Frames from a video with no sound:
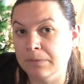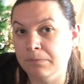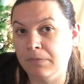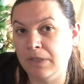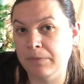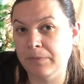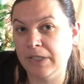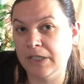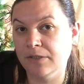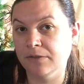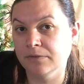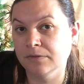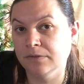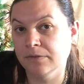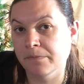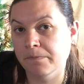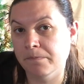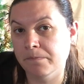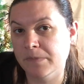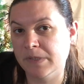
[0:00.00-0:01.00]
meow meow,
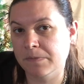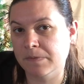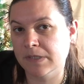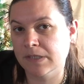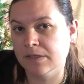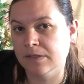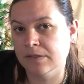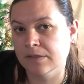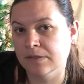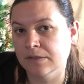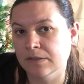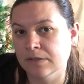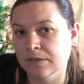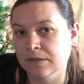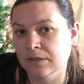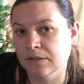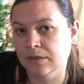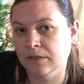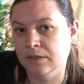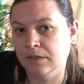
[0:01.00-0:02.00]
psst, psst.
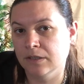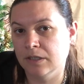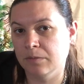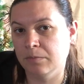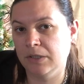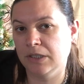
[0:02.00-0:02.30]
Come